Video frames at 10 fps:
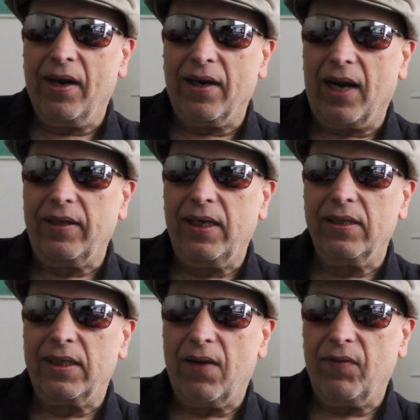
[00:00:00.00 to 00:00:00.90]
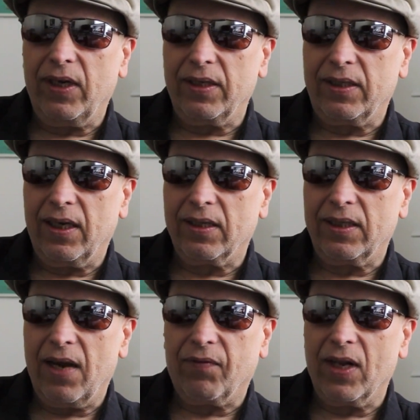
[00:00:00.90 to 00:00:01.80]
1976,
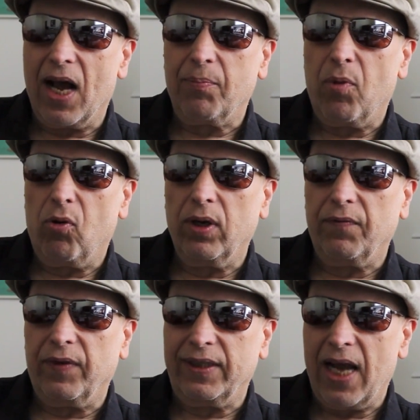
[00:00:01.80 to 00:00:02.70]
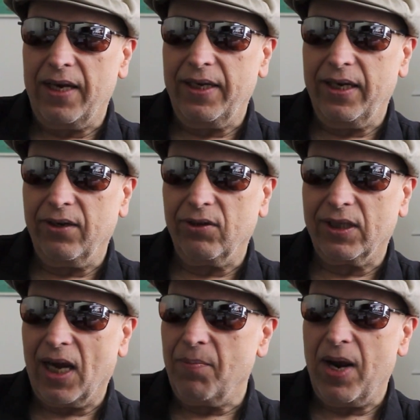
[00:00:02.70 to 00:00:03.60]
after not bowling for 10 years,
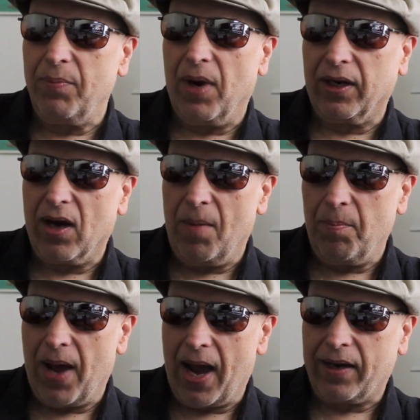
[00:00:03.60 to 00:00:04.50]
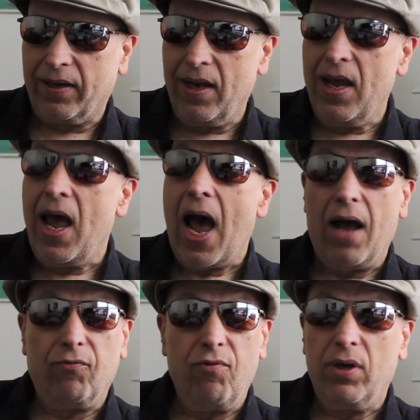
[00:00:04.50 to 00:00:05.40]
I made my comeback.
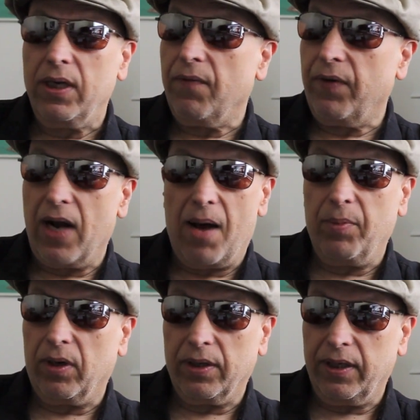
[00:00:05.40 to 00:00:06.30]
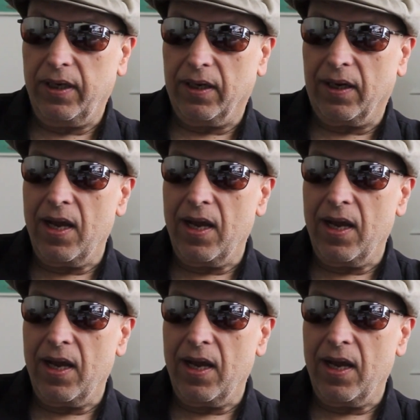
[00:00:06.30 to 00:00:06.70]
Had really a phenomenal year.